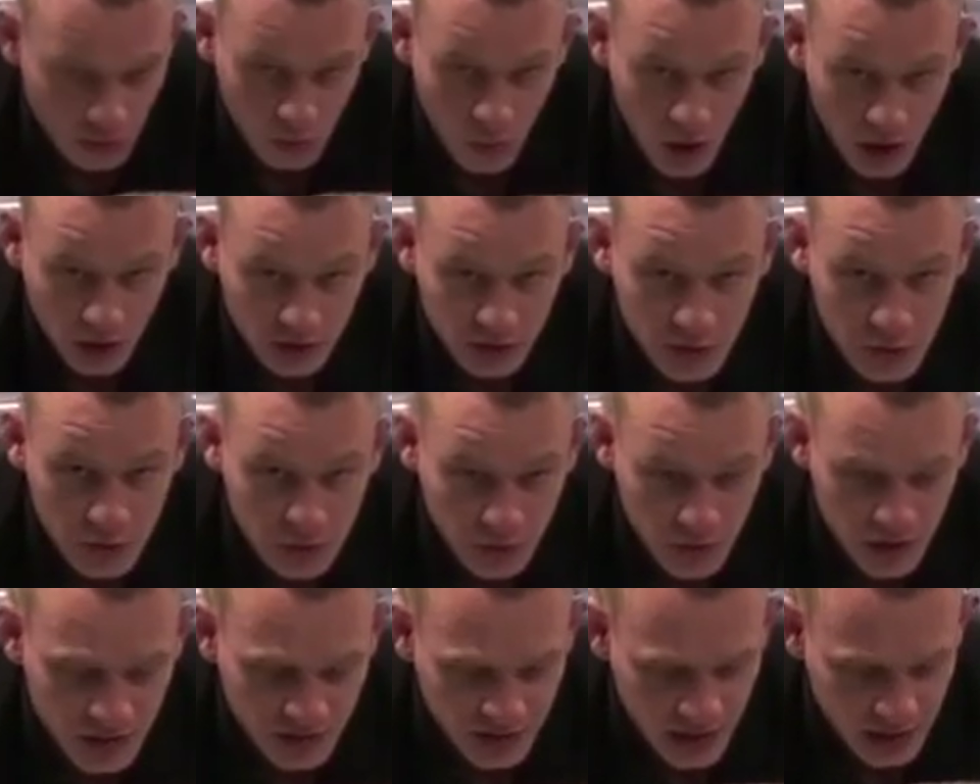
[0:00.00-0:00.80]
the 1, 2,
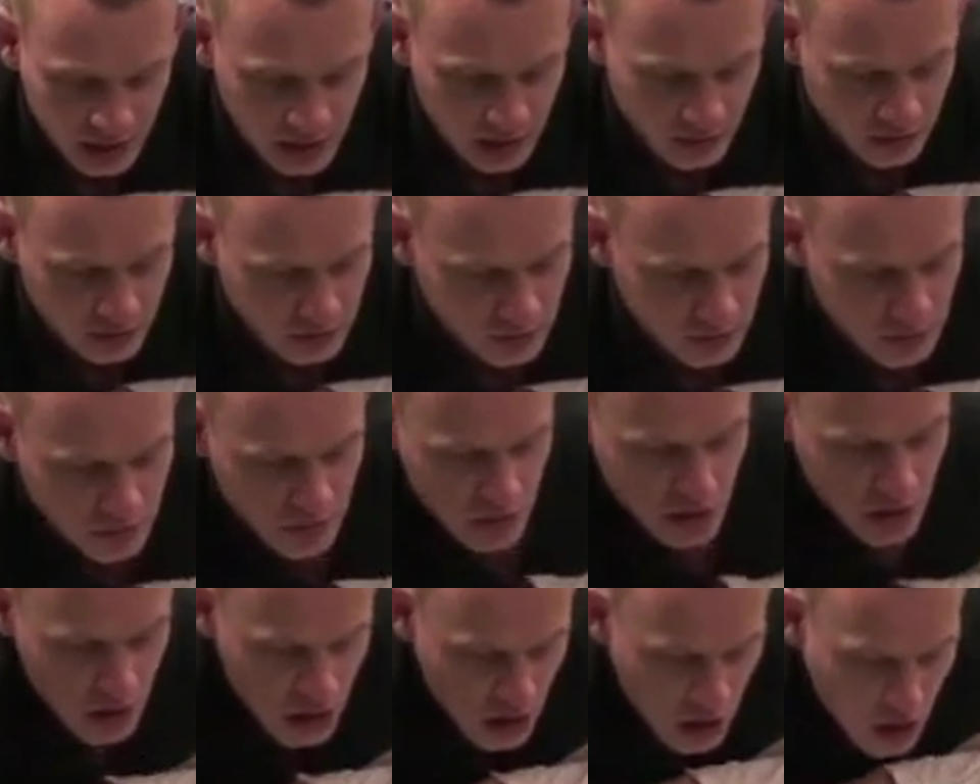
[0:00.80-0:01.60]
3 is like this.
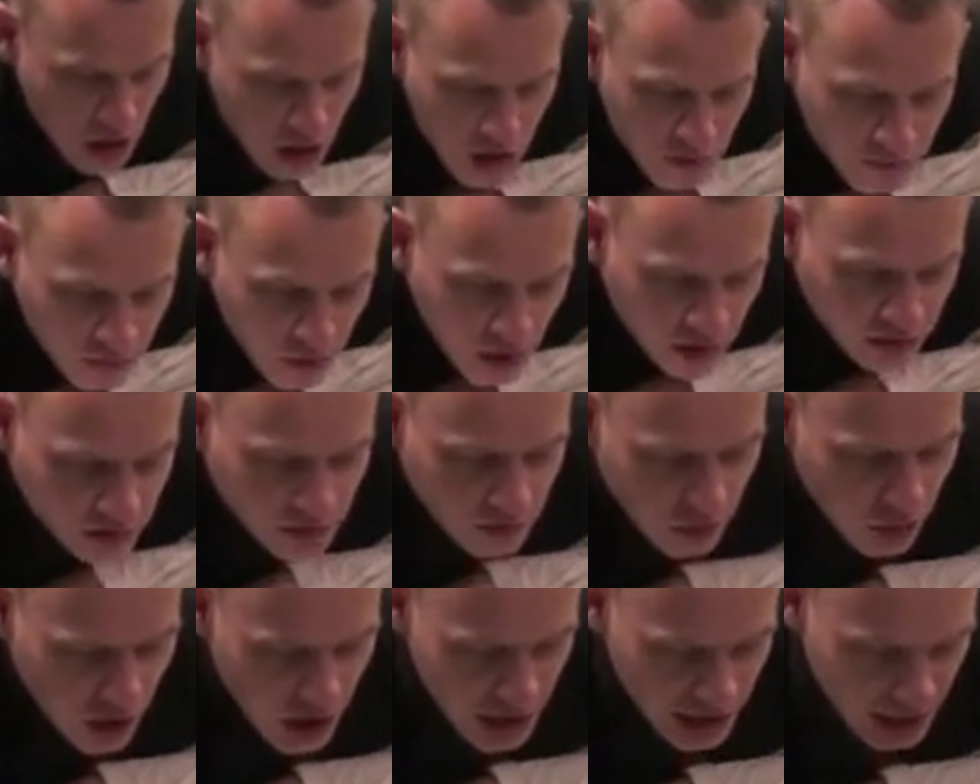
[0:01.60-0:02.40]
First
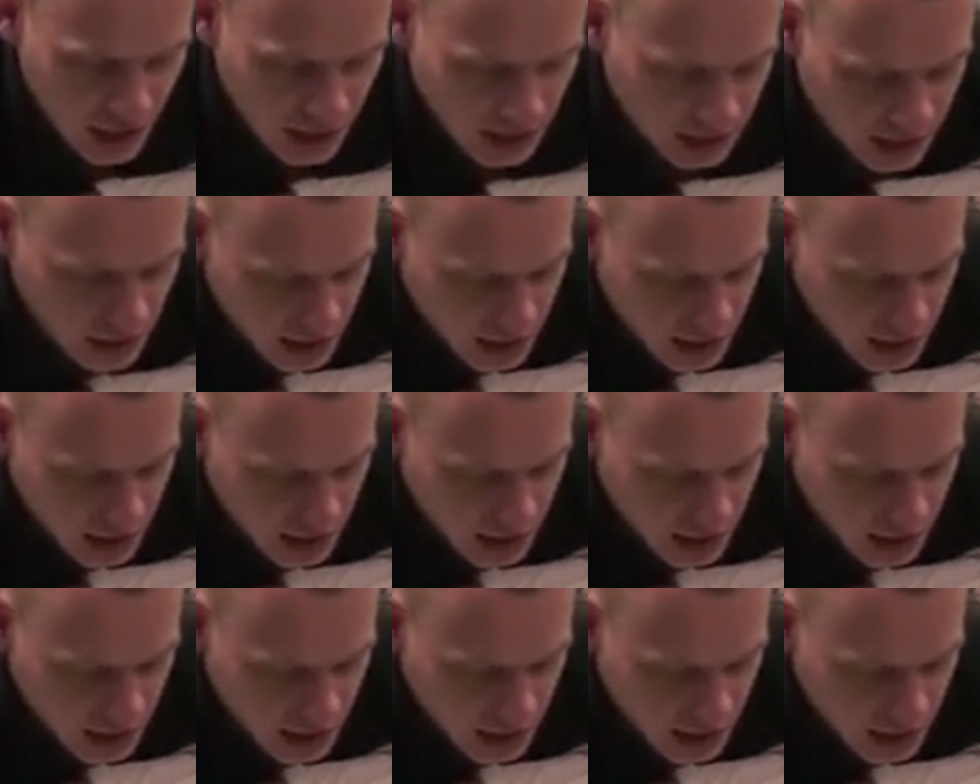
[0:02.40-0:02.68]
of all, I gotta